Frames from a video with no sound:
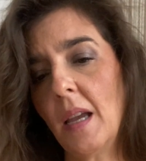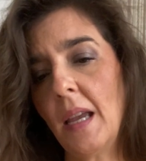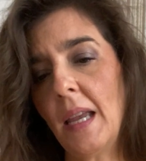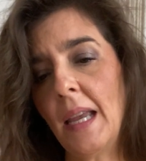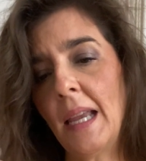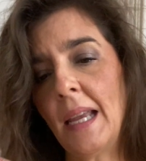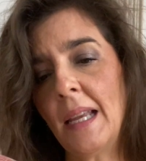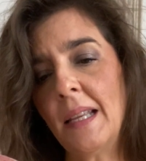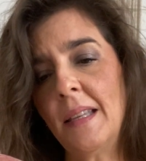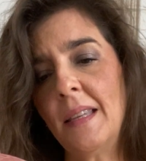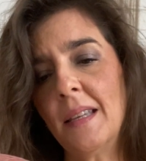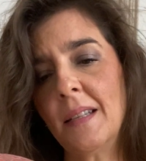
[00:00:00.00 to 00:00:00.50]

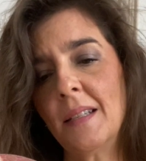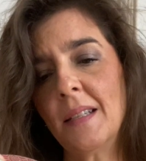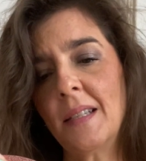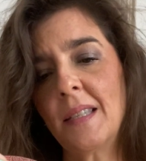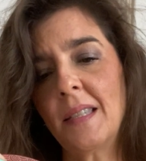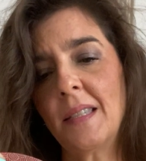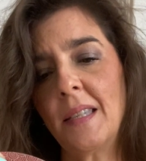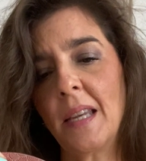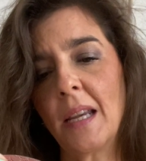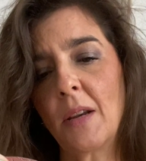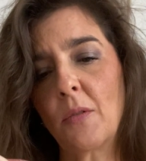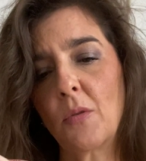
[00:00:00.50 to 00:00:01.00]
hidden
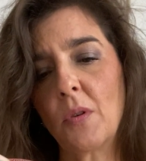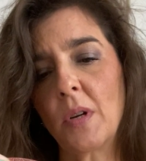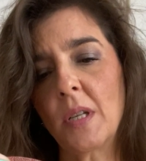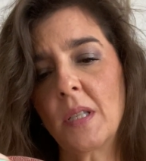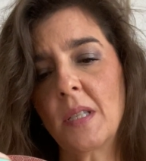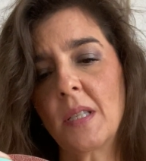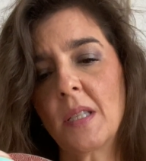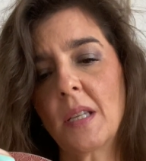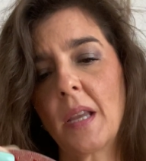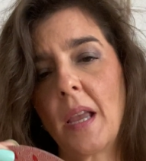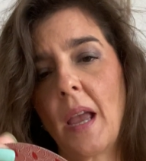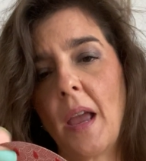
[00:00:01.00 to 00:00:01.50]

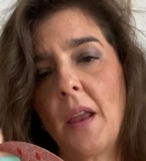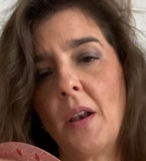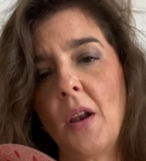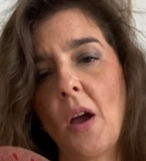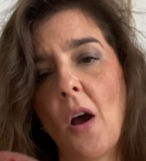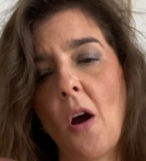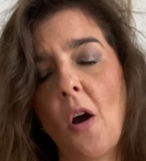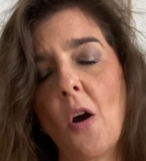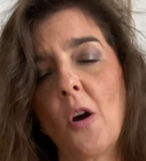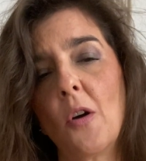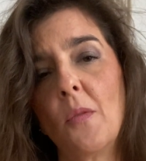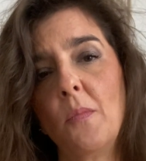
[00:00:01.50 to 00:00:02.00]
secrets can
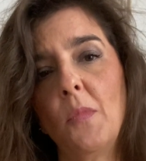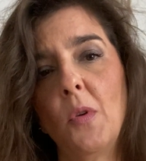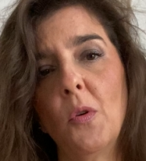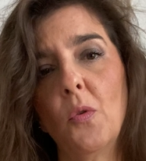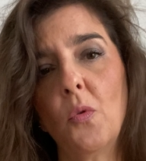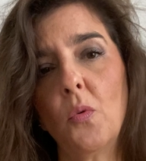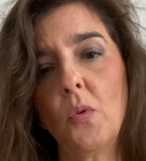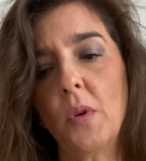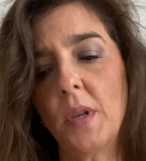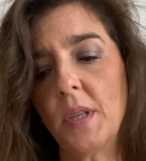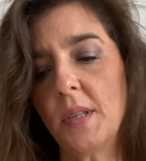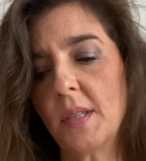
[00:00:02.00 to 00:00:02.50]
harm you
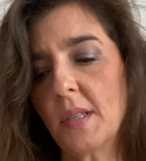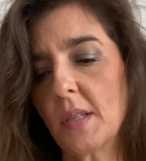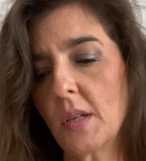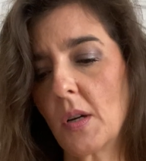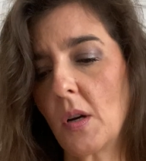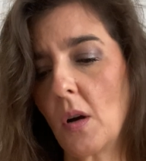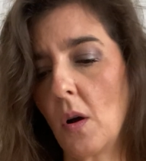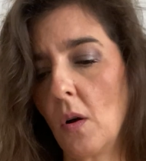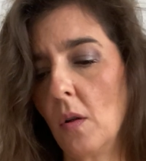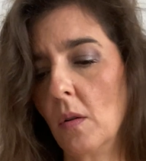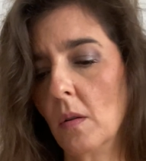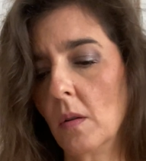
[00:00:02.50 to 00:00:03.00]
with
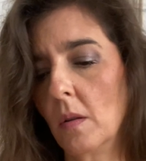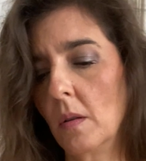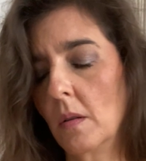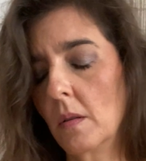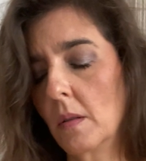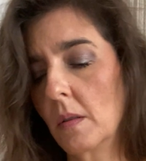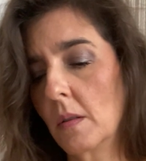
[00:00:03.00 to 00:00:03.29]
skull.